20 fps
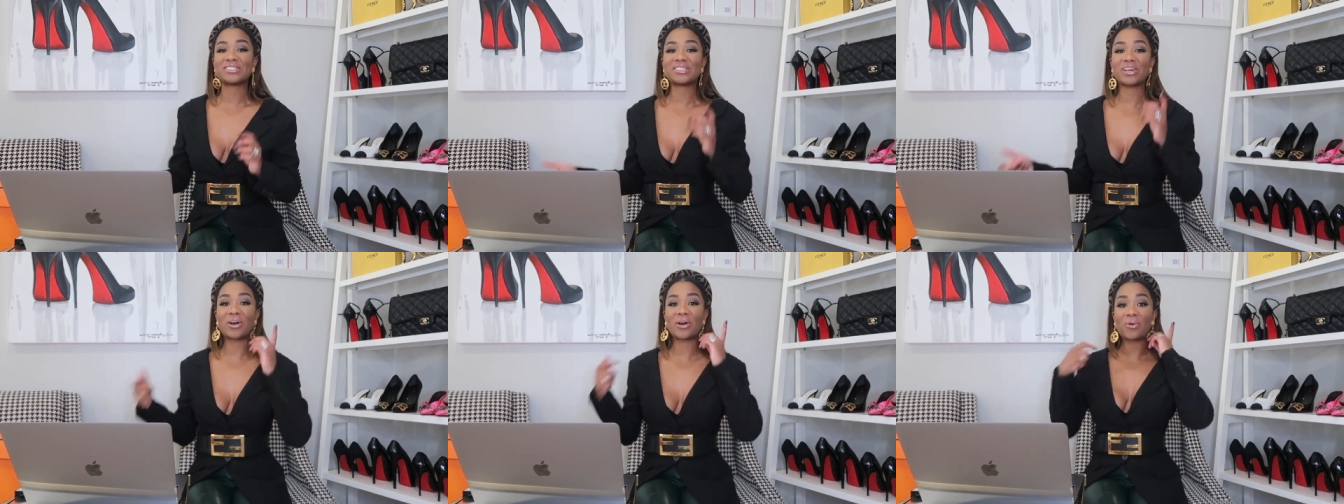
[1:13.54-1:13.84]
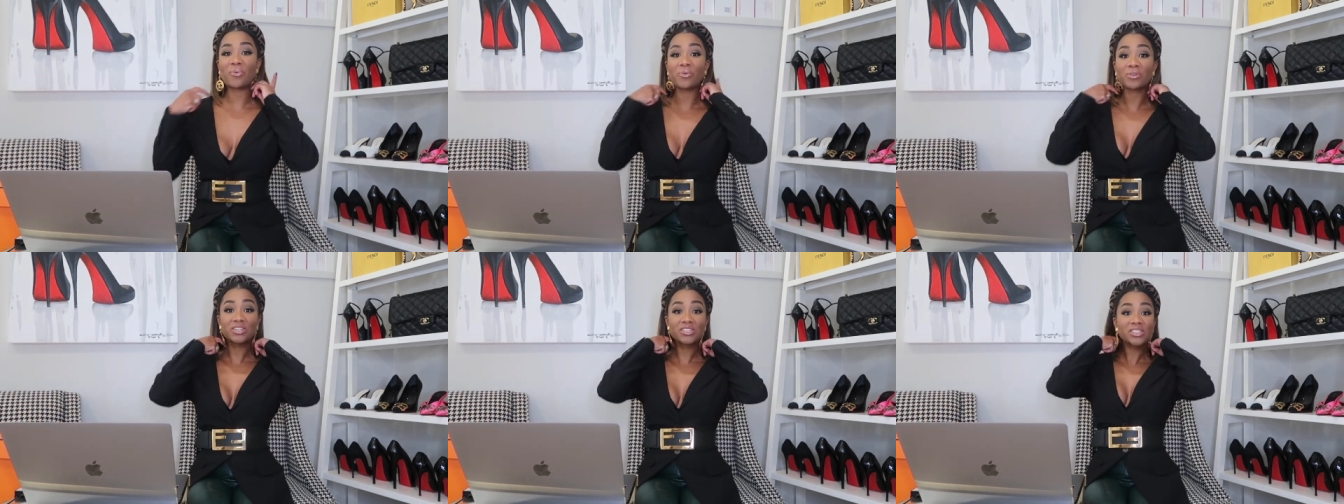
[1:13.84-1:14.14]

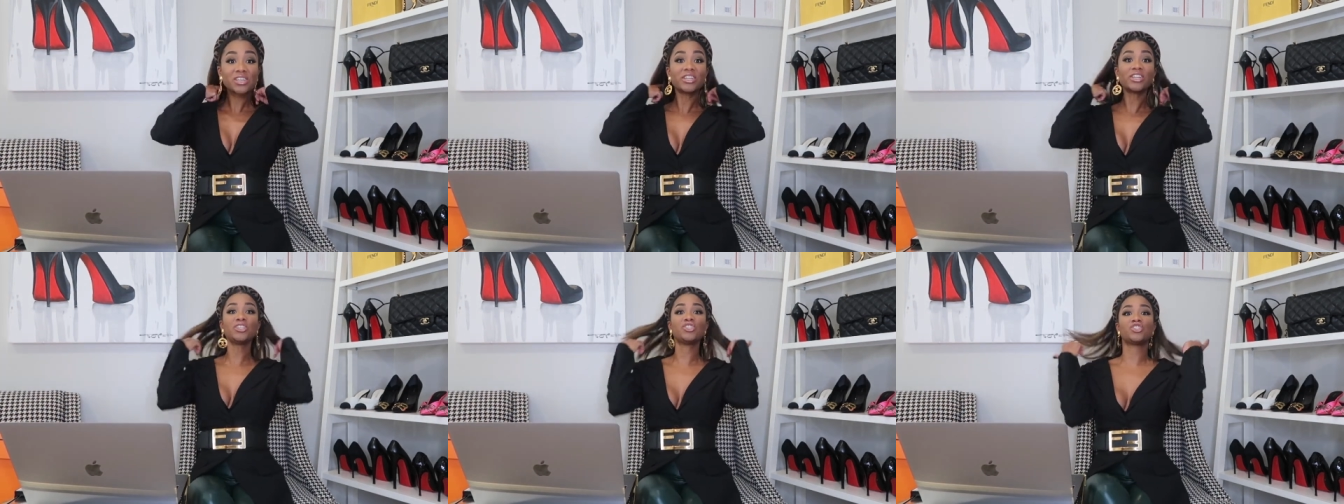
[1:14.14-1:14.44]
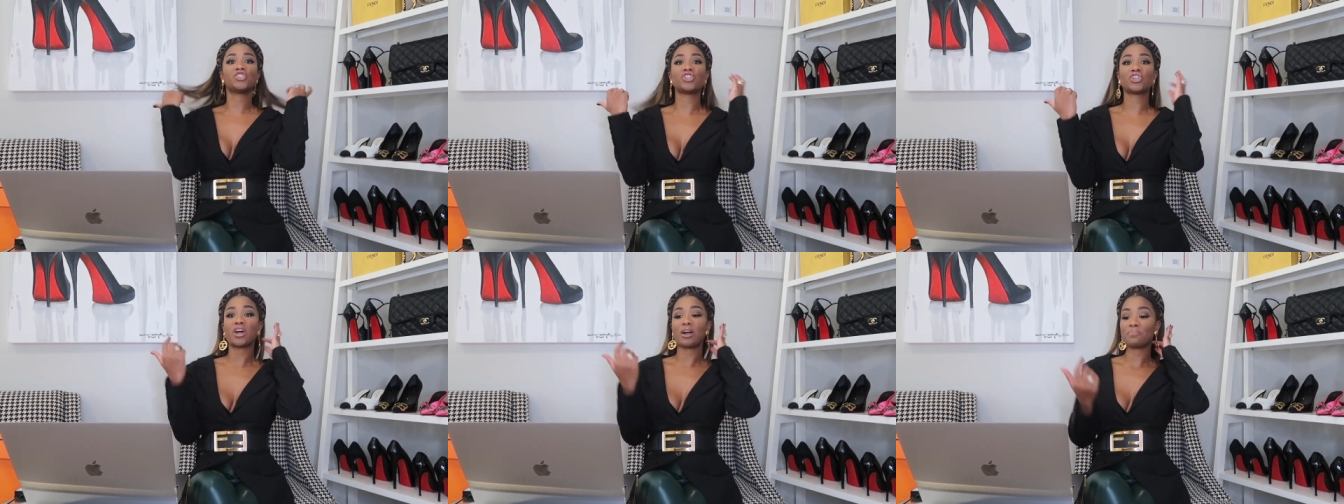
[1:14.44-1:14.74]
So we're just gonna
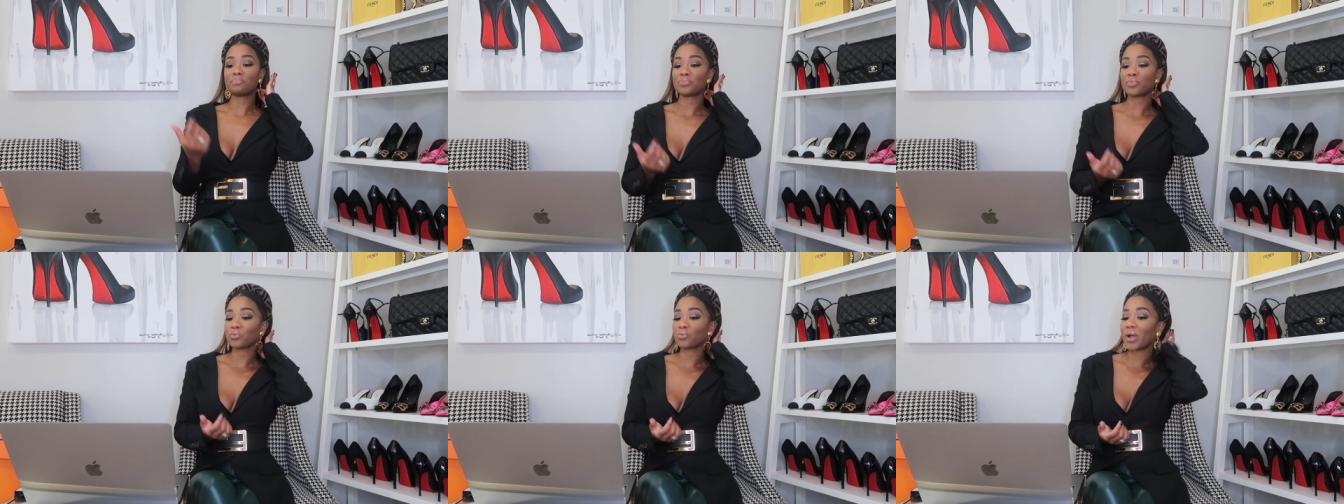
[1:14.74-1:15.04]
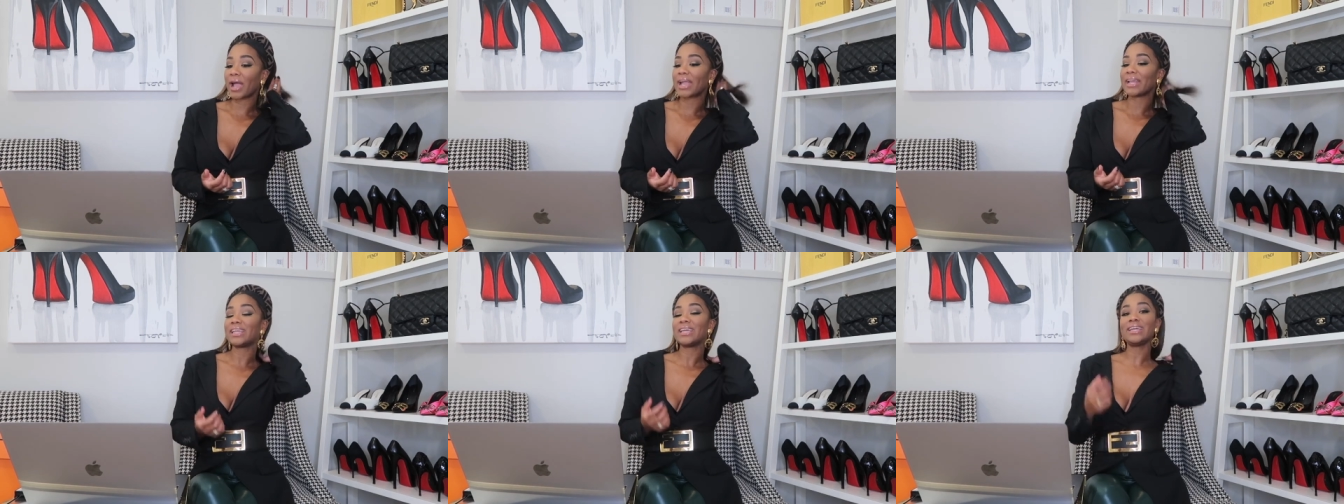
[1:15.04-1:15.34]
jump
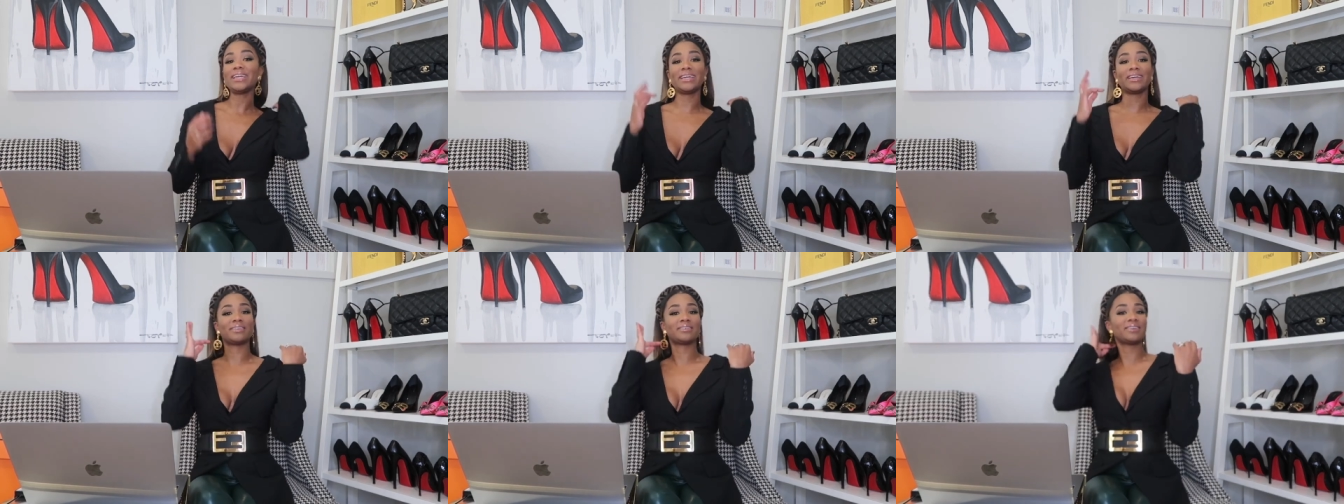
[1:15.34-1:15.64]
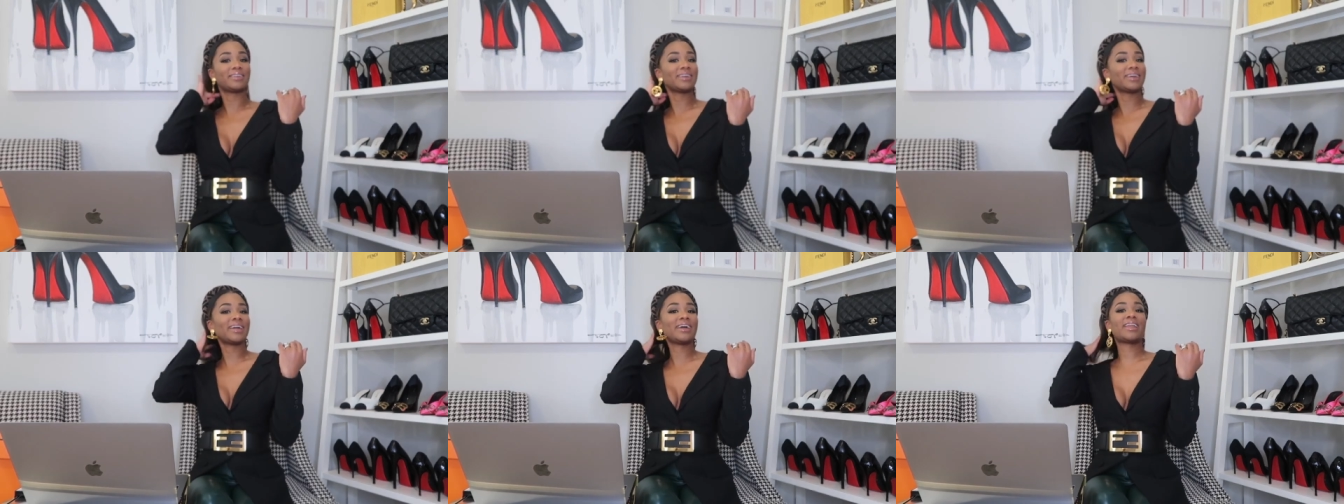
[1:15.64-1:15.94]
right
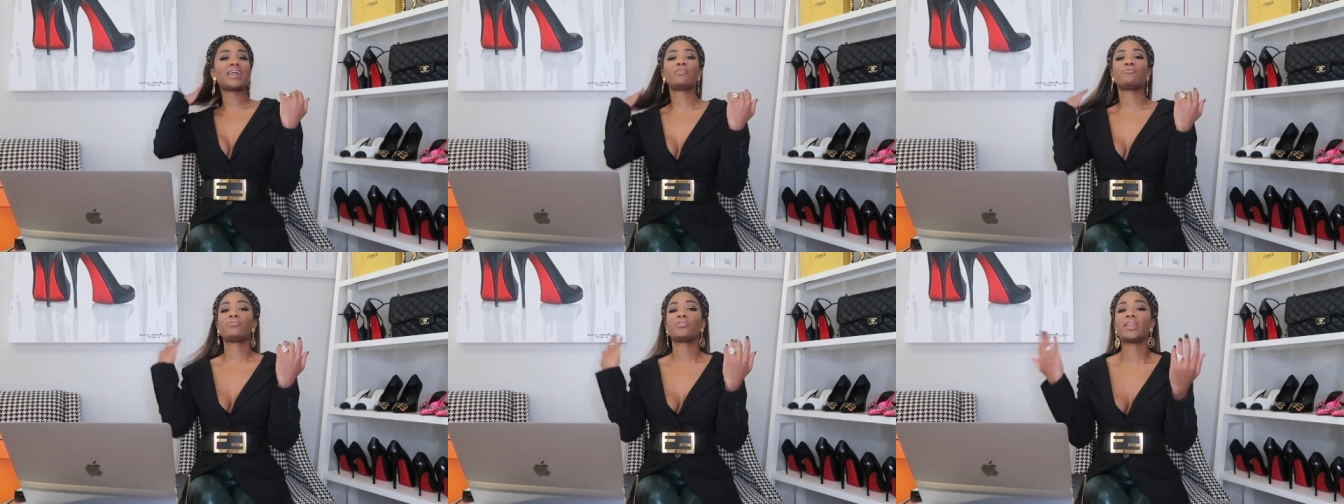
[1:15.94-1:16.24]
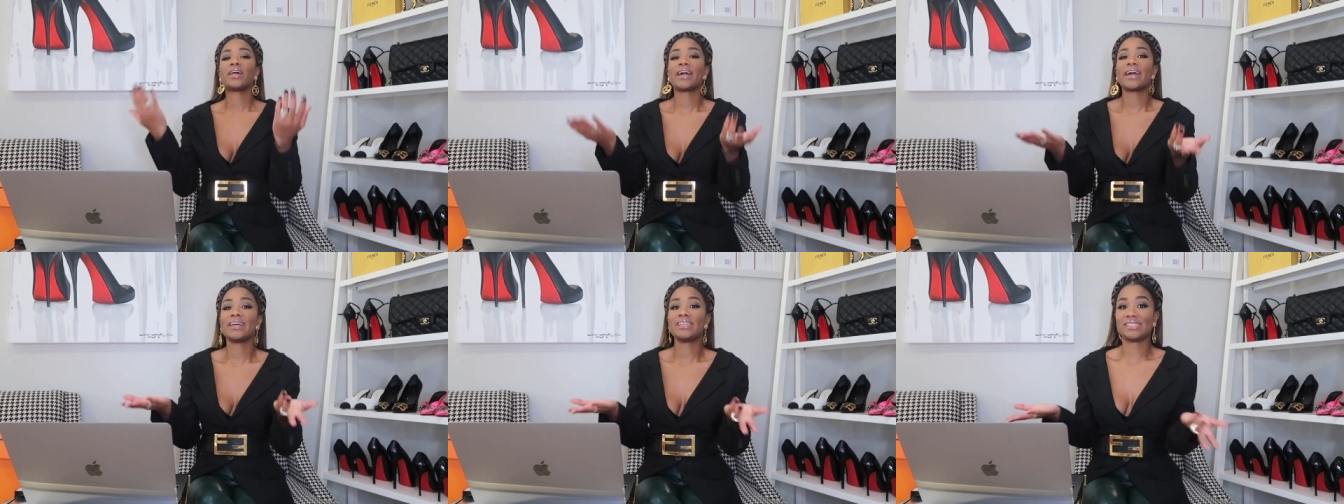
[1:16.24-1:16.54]
in, and I feel
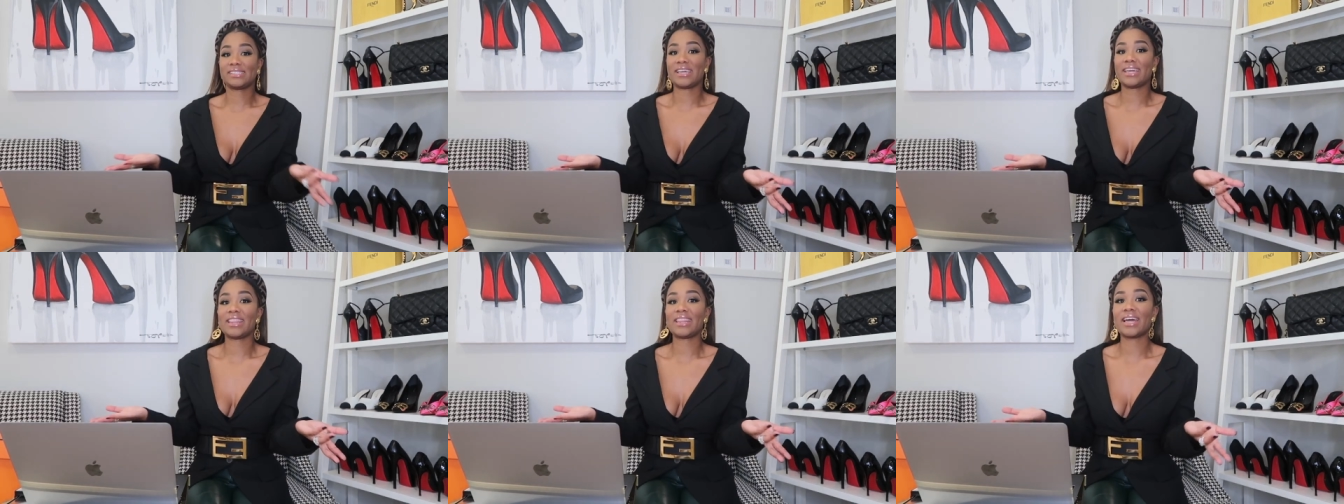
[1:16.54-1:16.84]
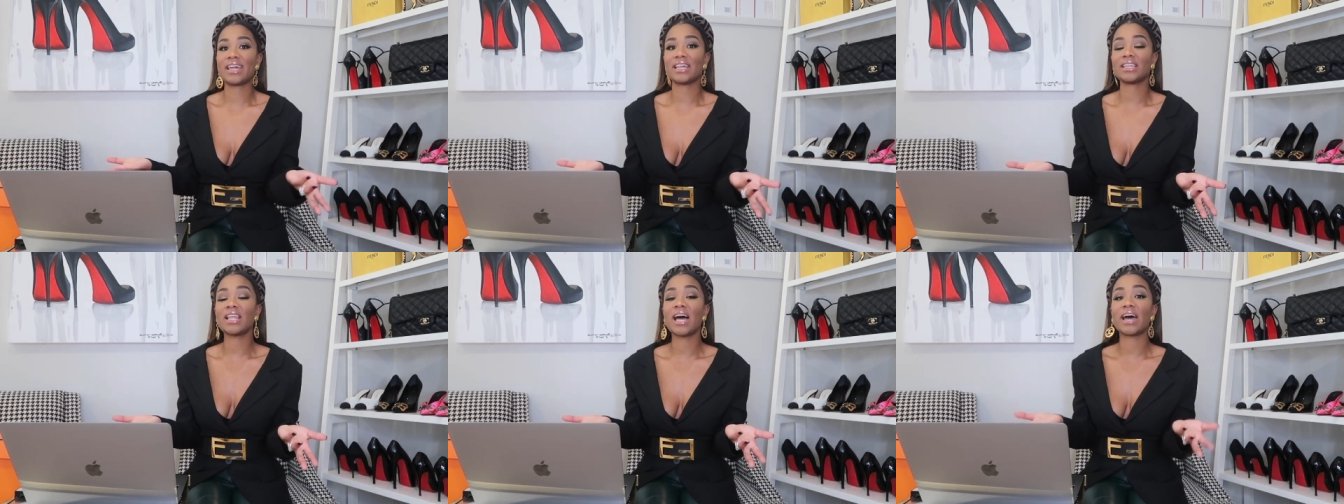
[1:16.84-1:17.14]
like I say
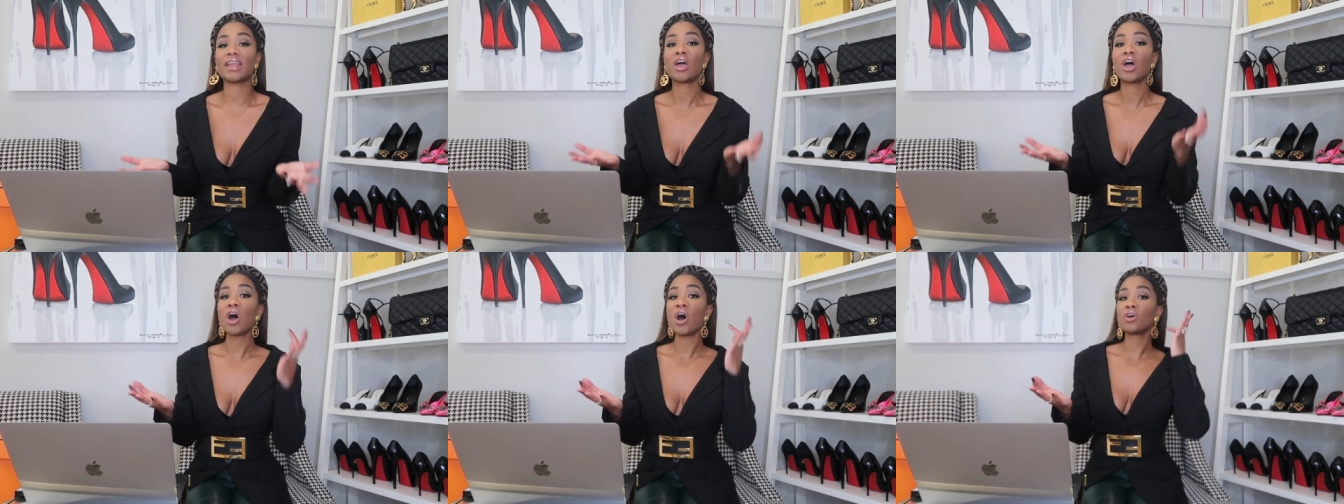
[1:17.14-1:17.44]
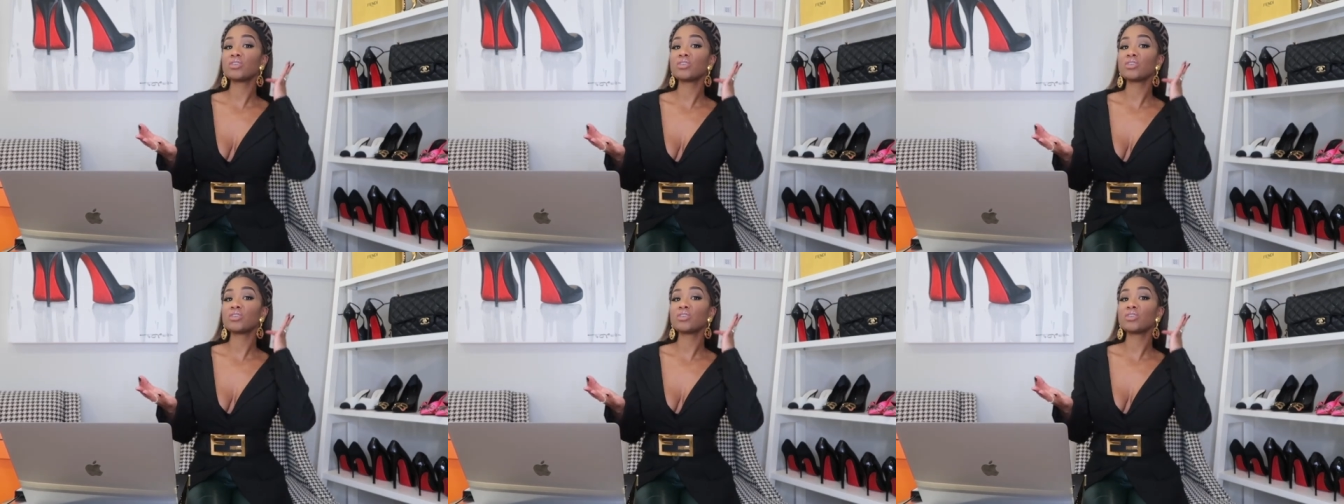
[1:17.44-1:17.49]
that a lot.